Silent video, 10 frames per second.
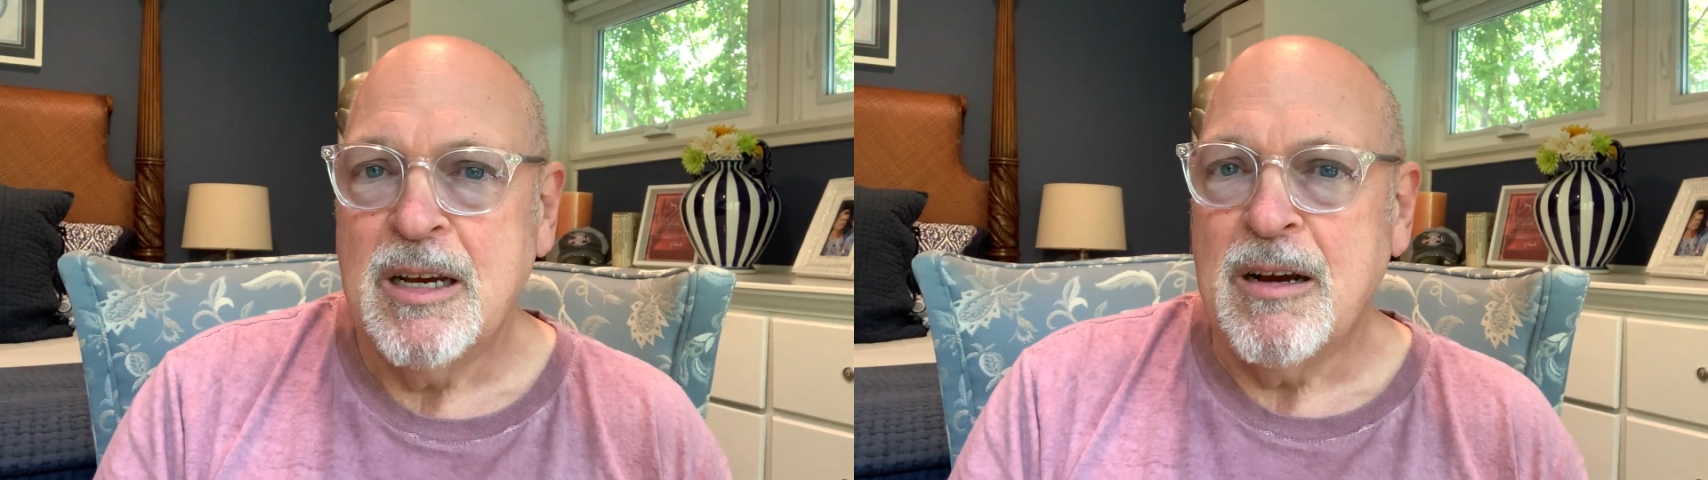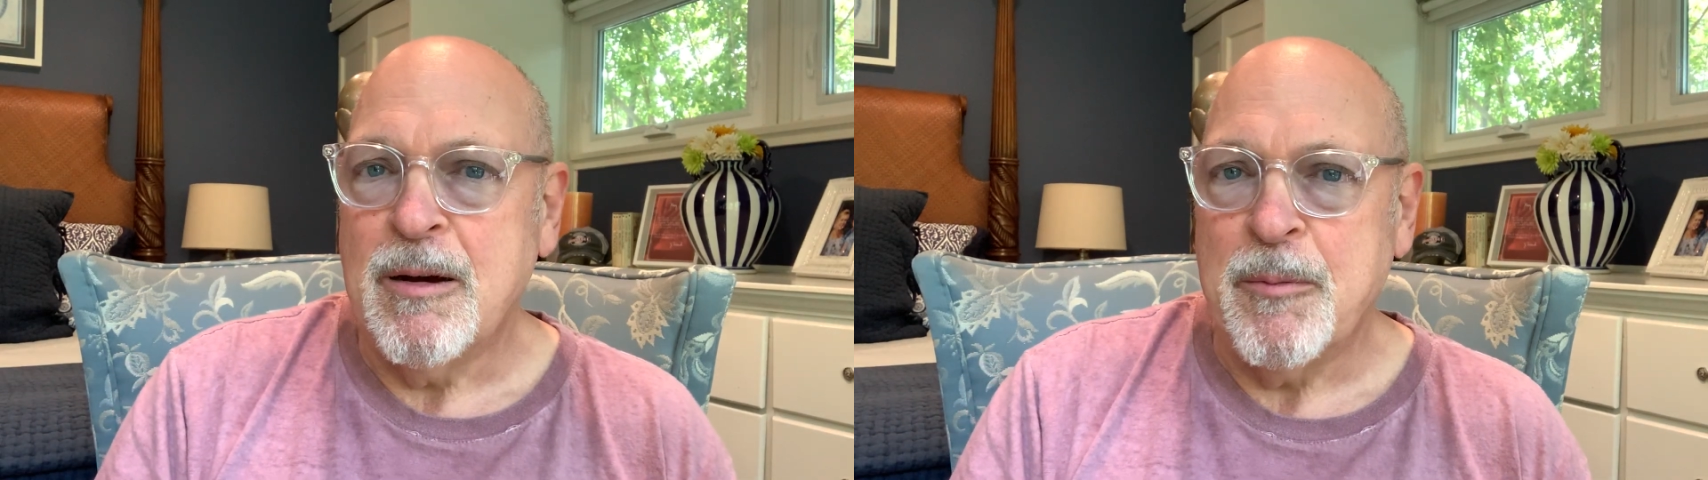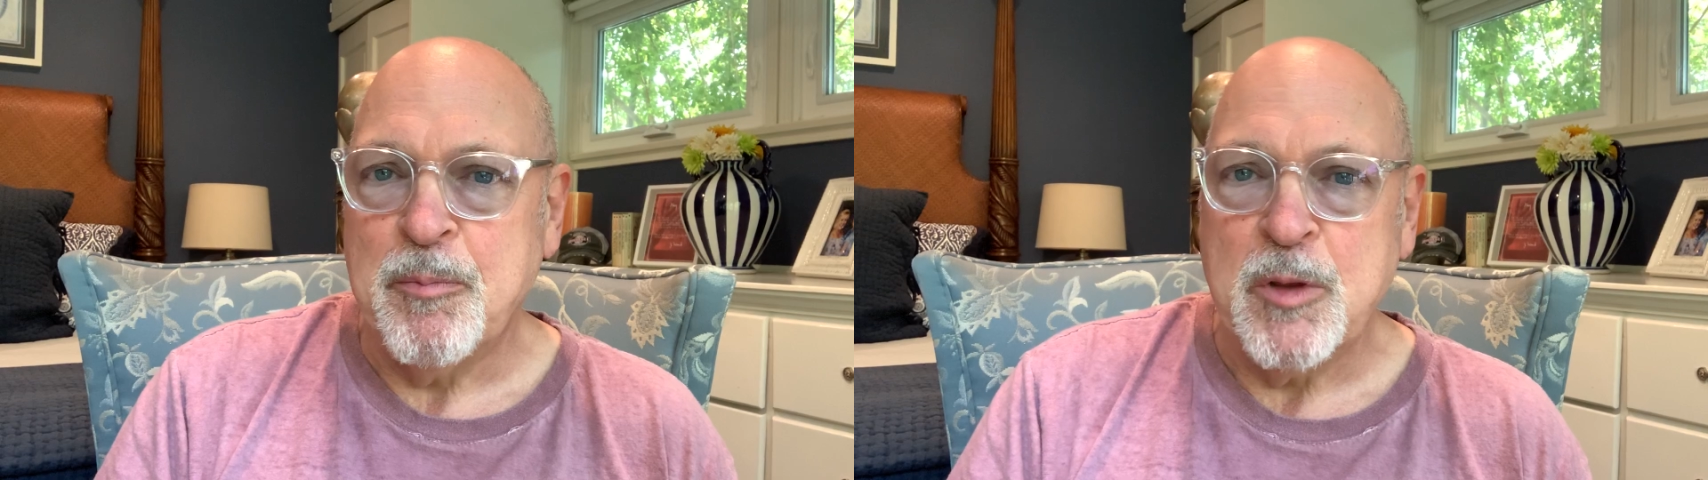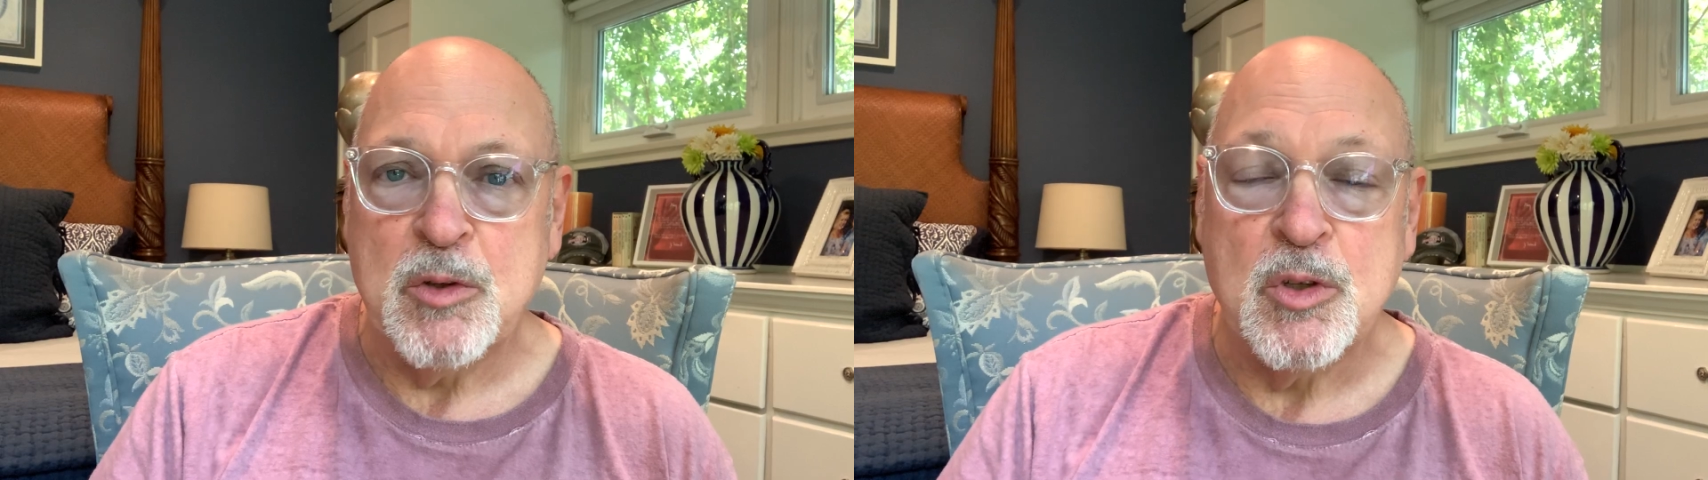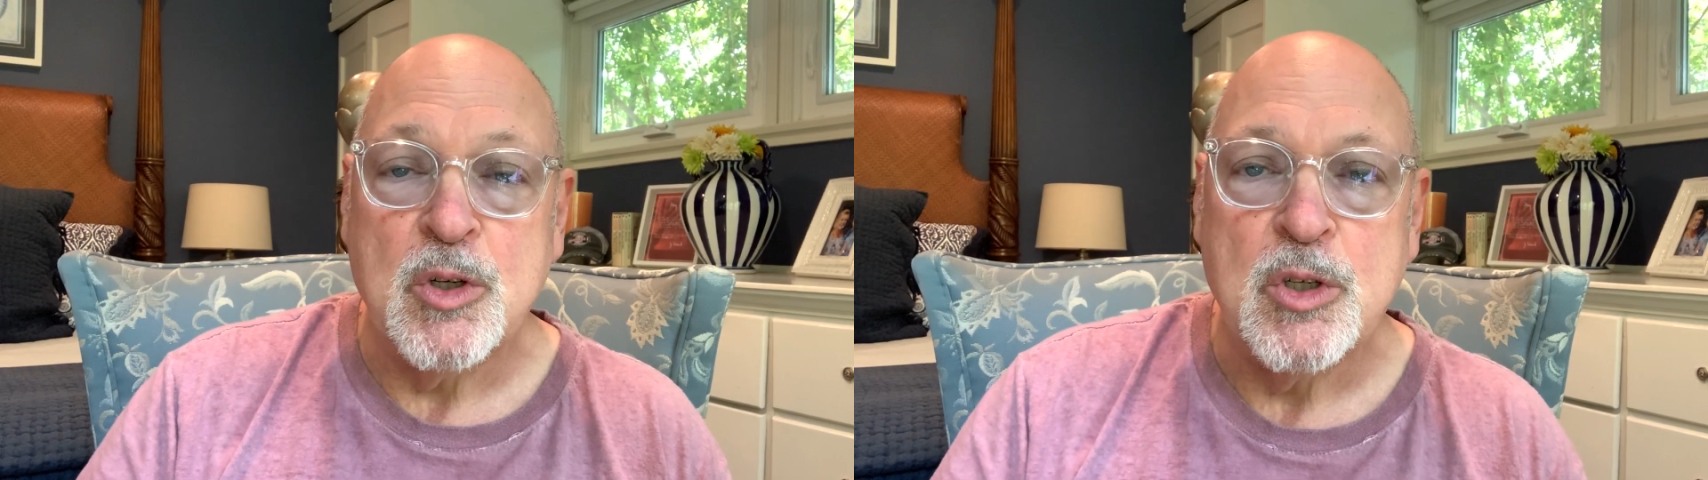Um, he
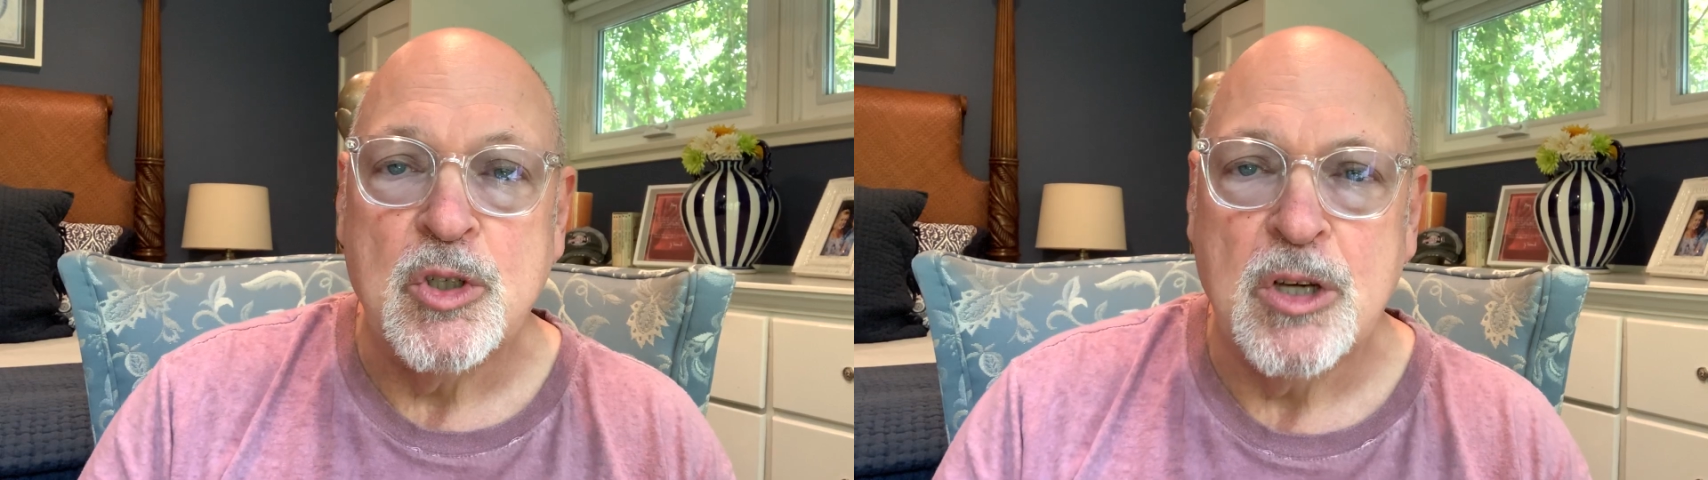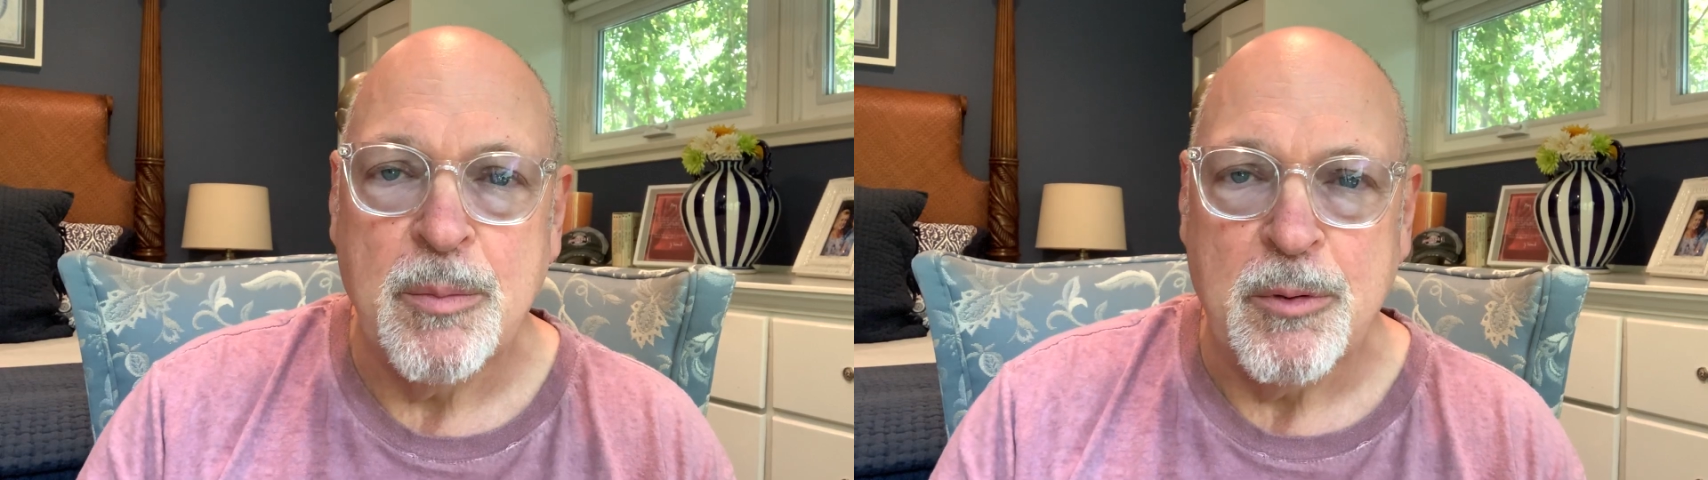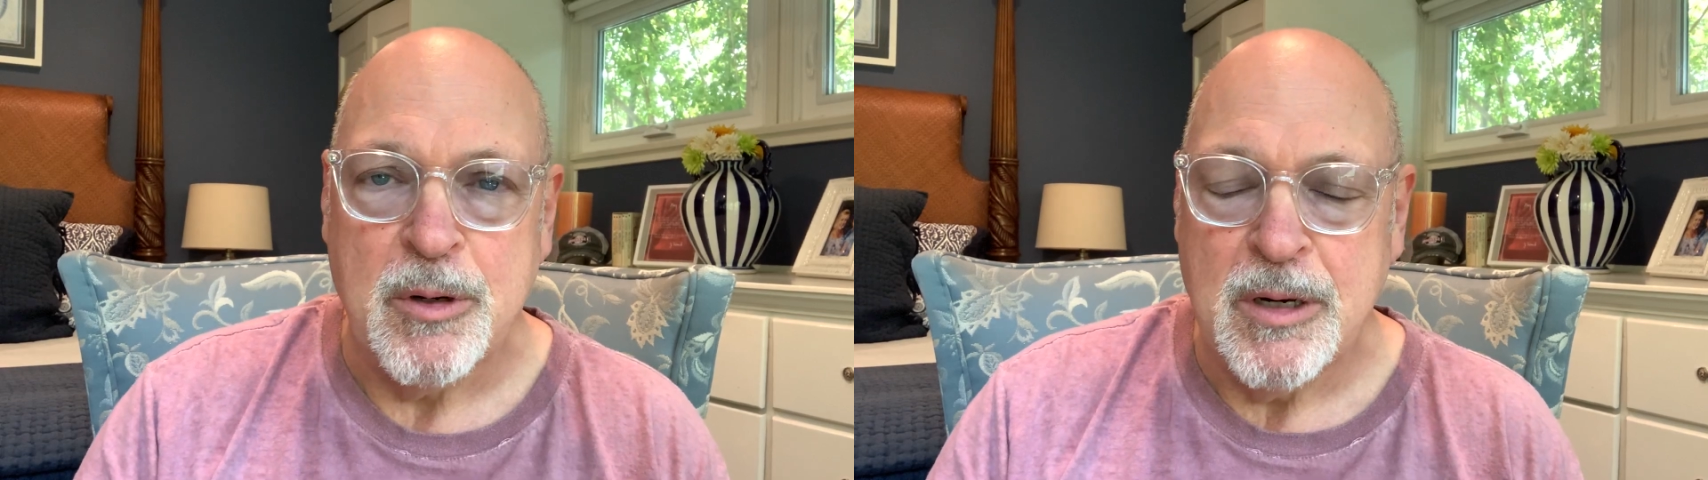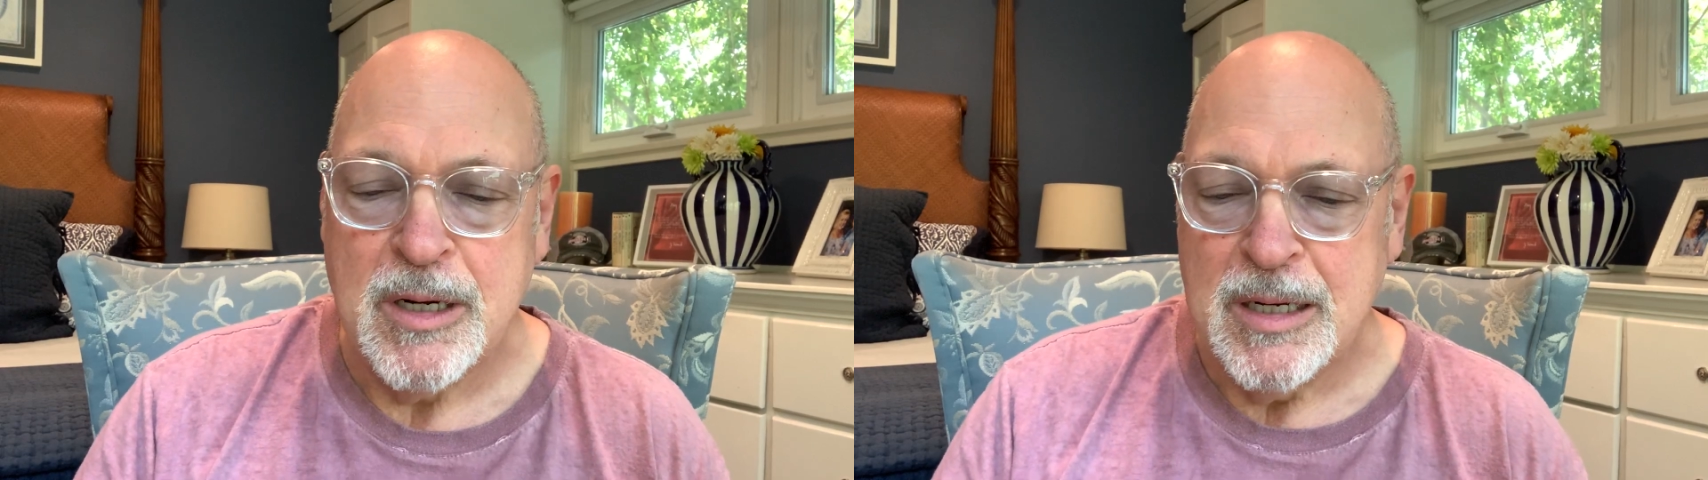was the Good Shepherd.